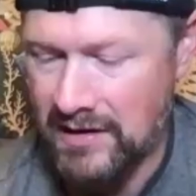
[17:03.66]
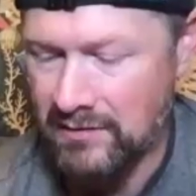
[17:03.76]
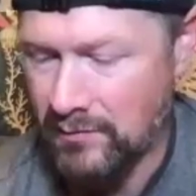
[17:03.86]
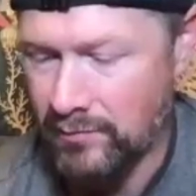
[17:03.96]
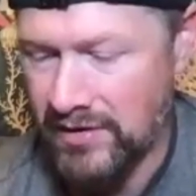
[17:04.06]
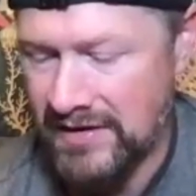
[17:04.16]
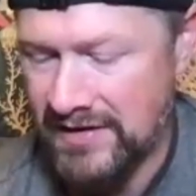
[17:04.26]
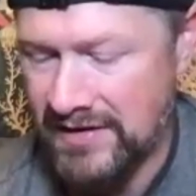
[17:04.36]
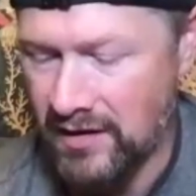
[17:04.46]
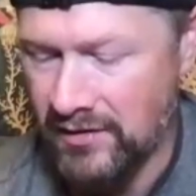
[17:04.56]

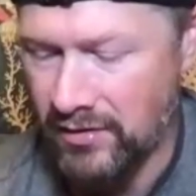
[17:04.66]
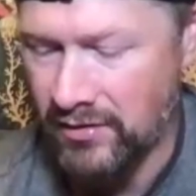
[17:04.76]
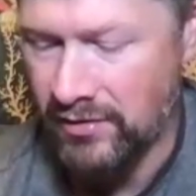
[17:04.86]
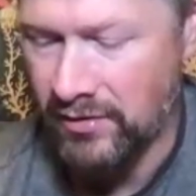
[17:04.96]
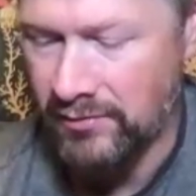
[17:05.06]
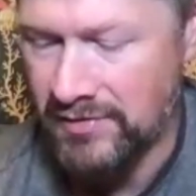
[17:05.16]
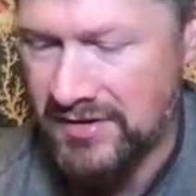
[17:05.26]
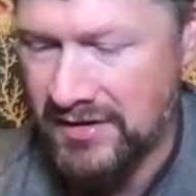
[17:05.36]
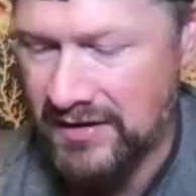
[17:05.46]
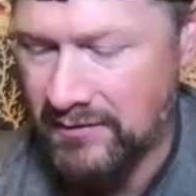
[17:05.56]
Yeah, but it's like
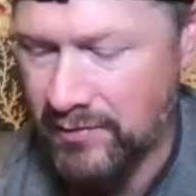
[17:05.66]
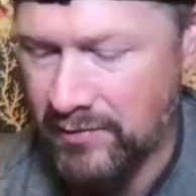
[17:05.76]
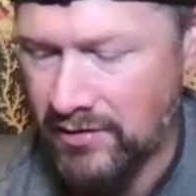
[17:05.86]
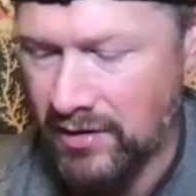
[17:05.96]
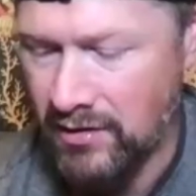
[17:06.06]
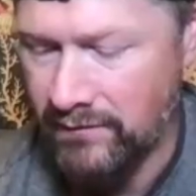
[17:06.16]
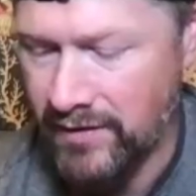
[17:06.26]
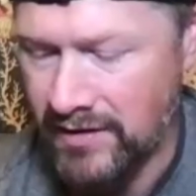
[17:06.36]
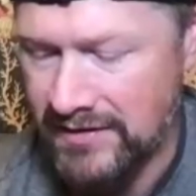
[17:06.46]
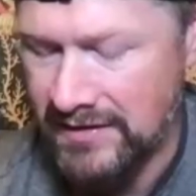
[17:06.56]
anonymously, but I
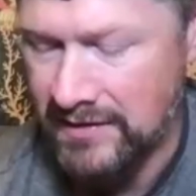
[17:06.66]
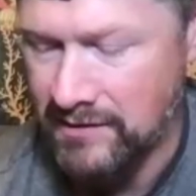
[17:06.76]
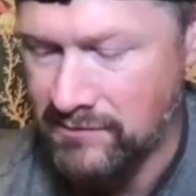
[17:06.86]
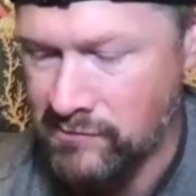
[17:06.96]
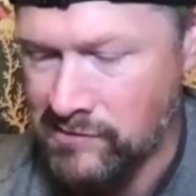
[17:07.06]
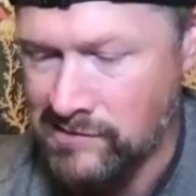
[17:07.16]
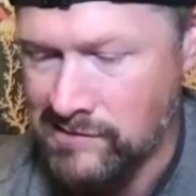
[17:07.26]
can't find it now.